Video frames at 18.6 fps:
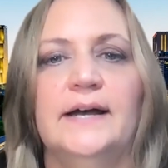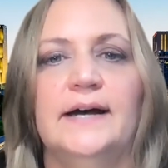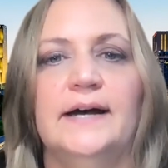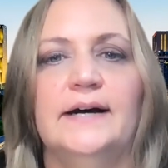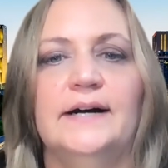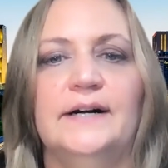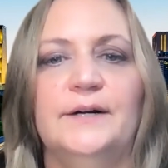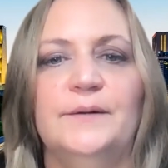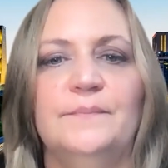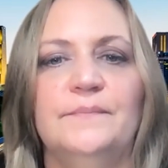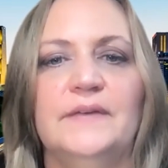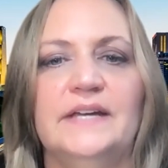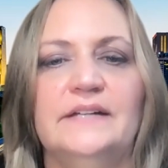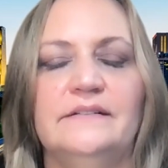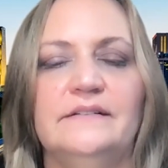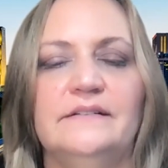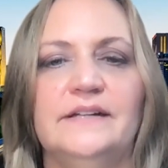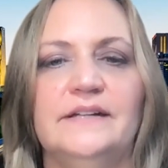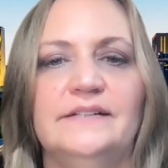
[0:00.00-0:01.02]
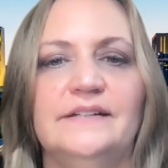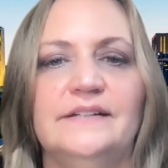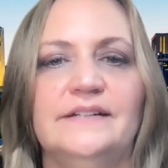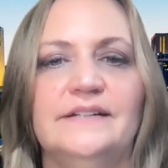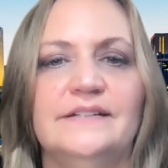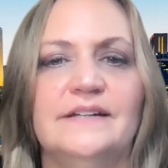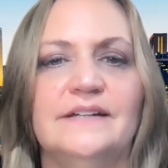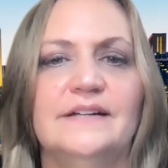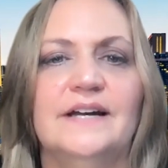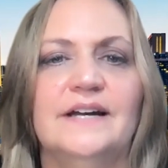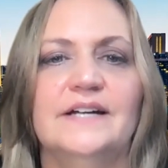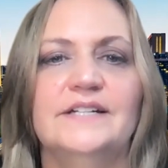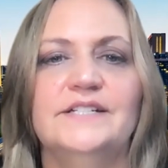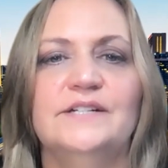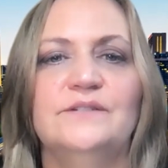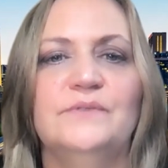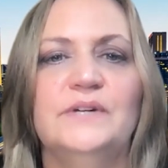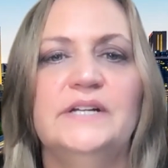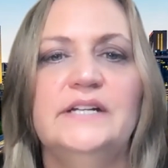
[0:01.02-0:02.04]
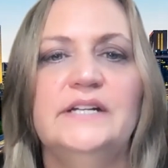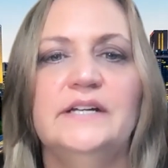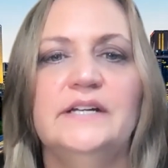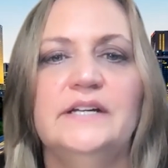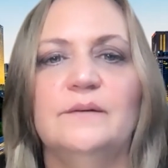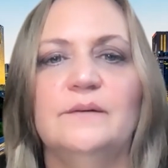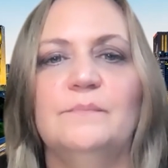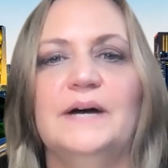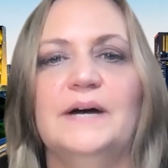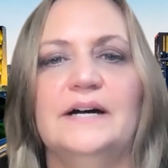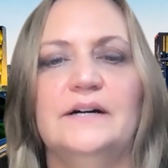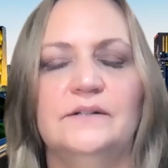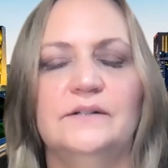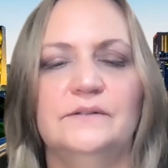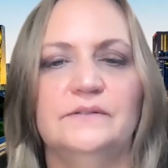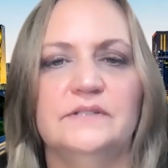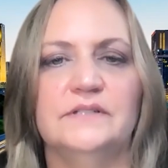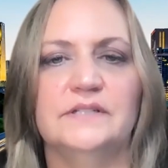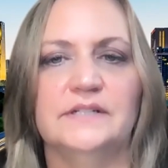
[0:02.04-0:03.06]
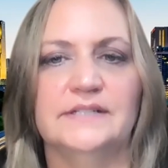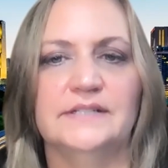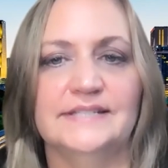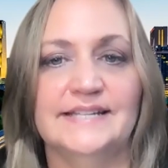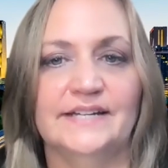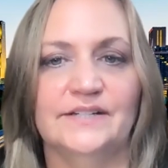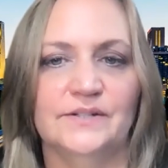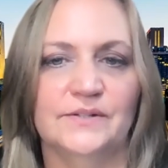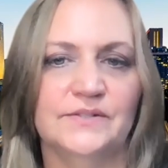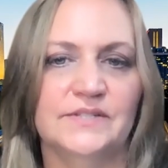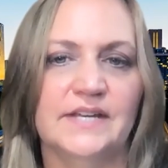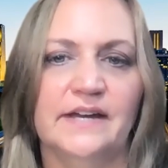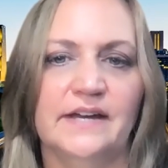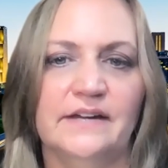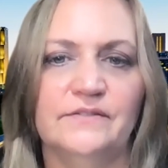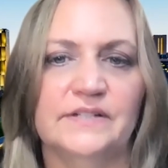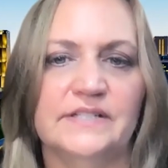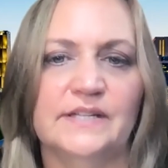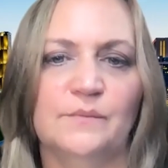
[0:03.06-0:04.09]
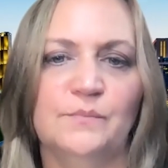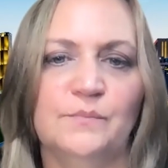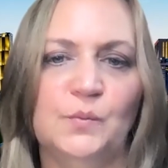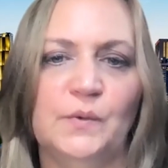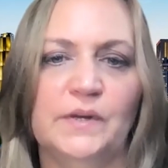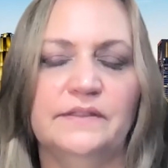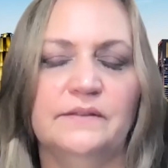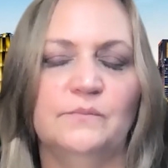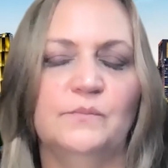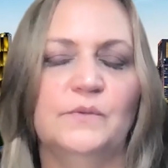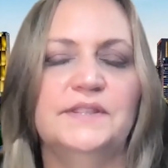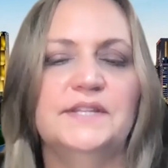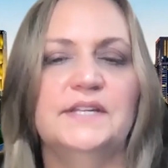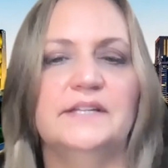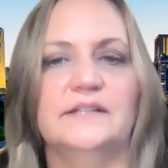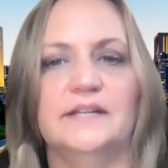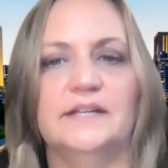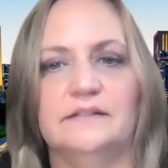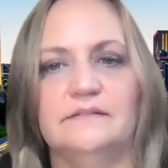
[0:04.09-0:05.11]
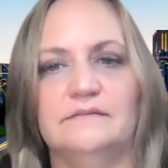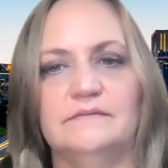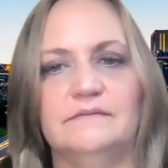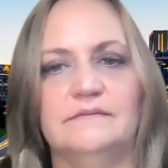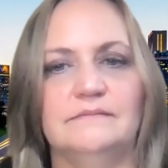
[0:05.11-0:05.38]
And Katya, in reading about San Jose, for example, one thing that